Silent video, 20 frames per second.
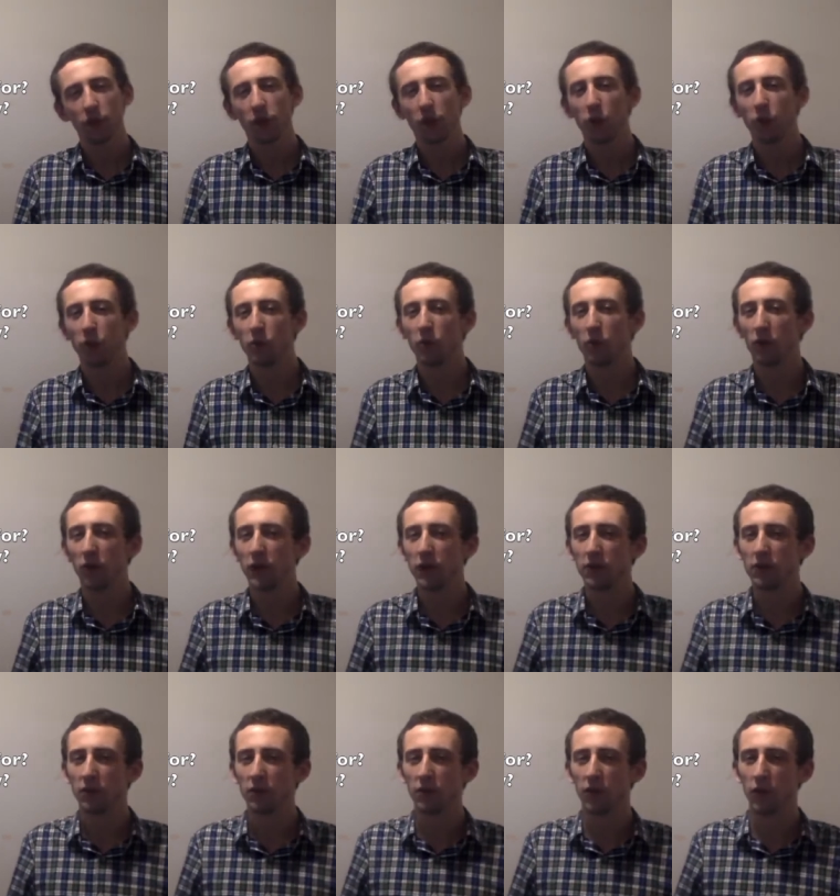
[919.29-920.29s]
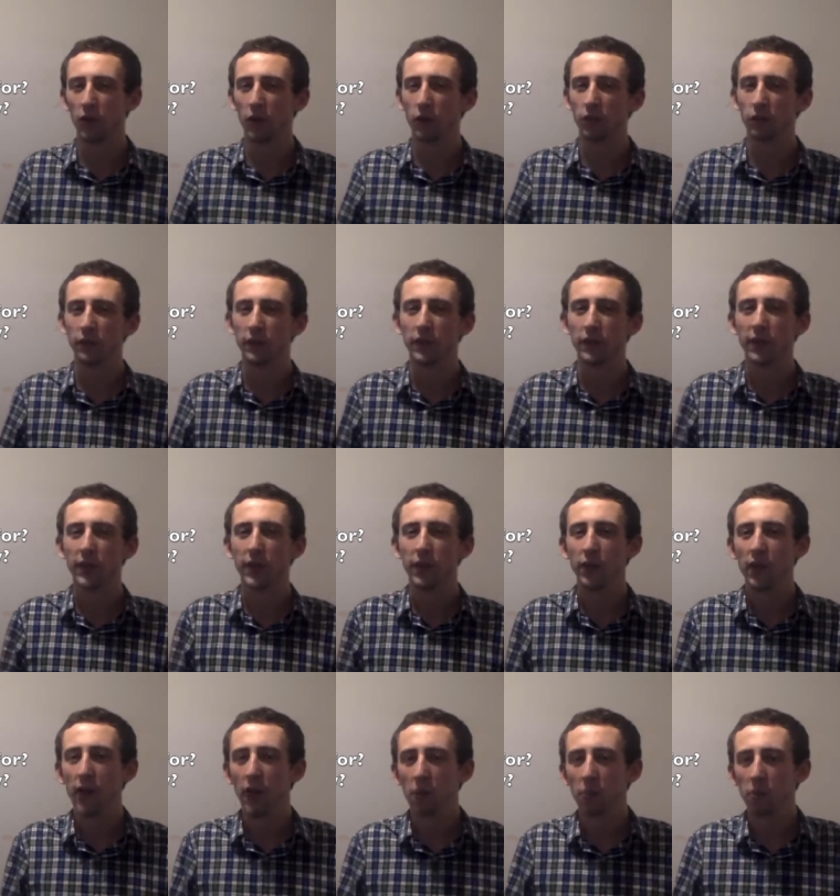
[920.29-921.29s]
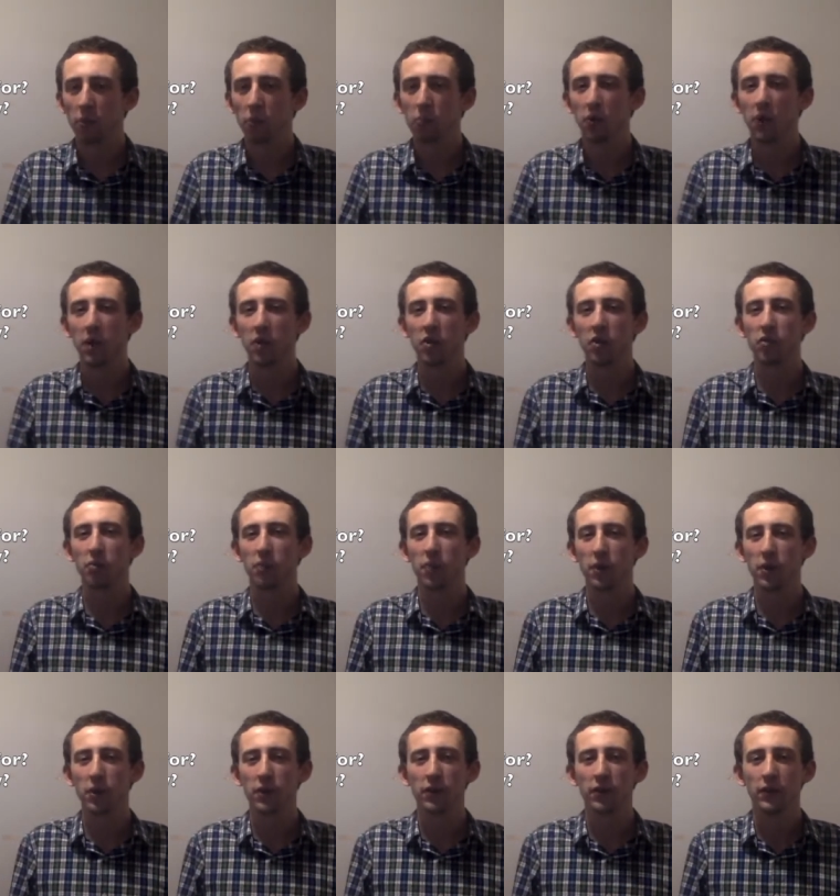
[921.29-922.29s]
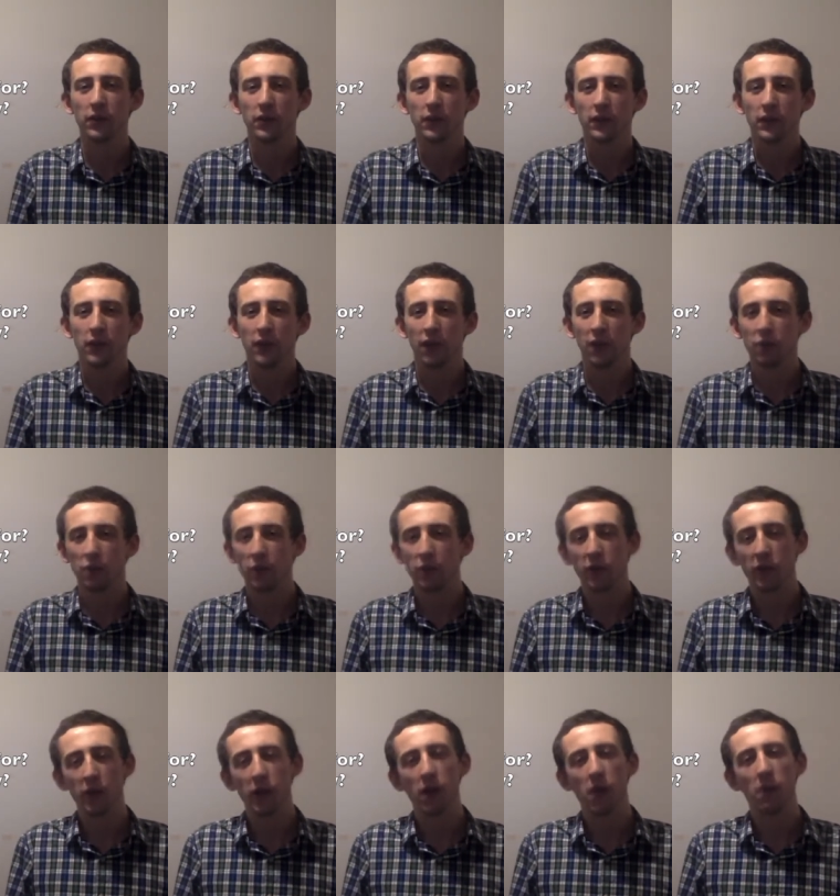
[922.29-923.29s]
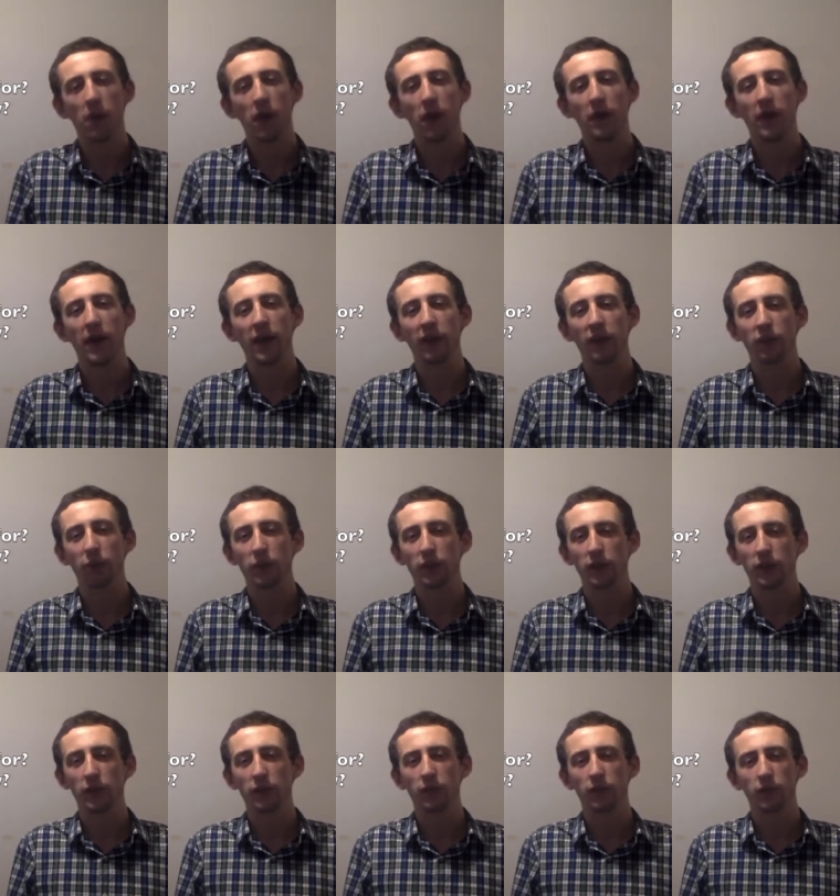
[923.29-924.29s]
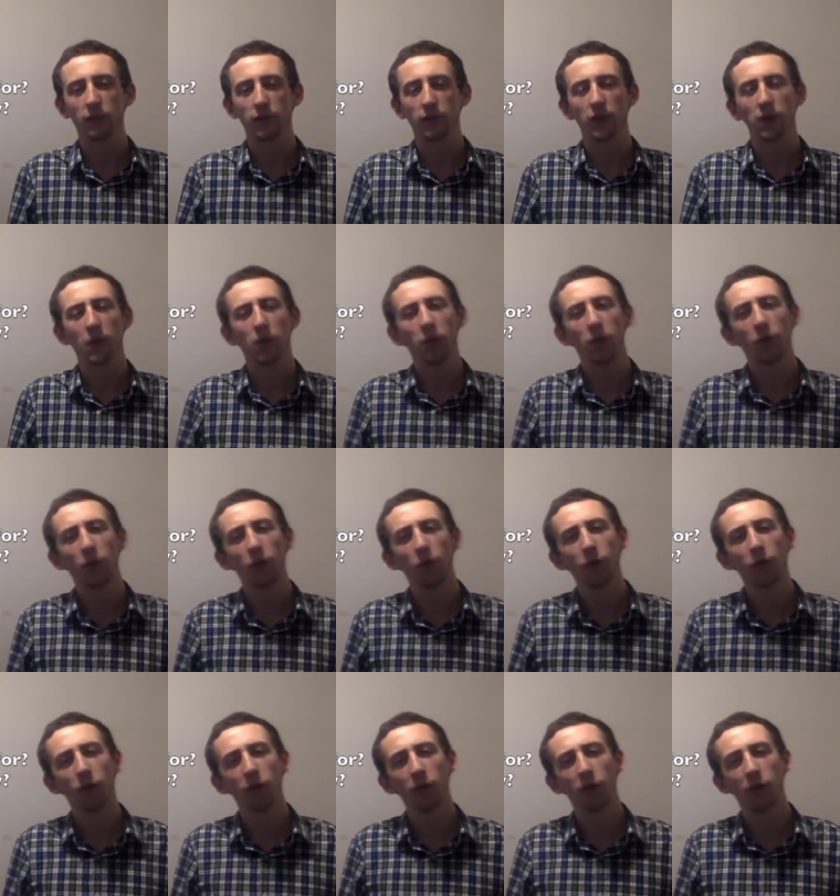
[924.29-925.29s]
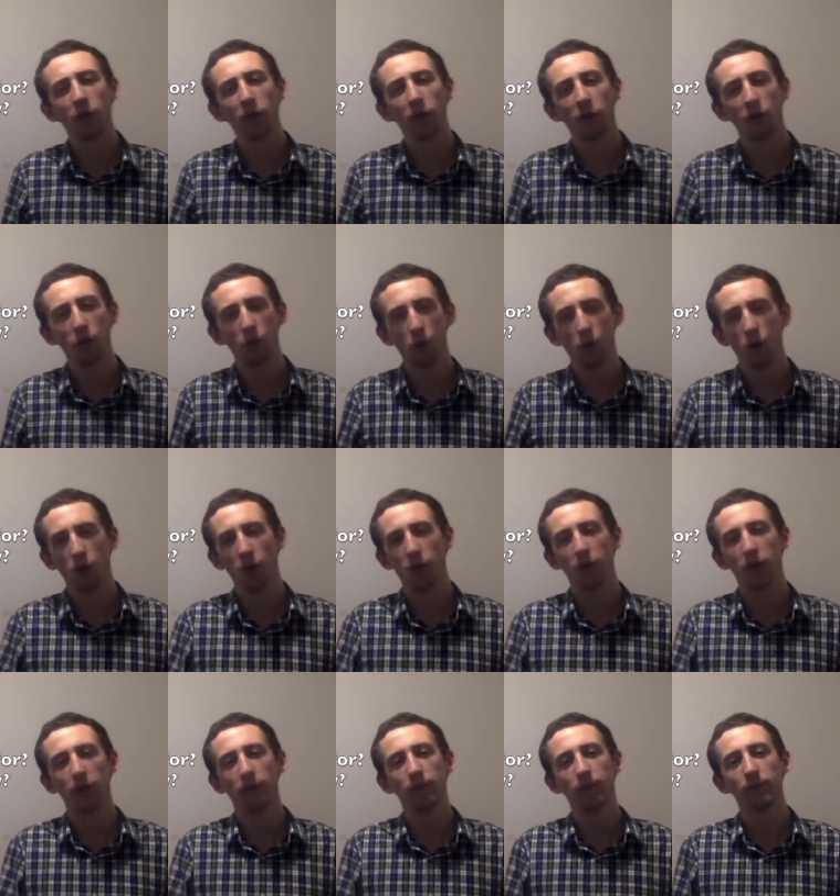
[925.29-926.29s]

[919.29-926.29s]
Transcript: God will not leave us alone. He will help us by the Spirit as we will hear about next week, but also through his word.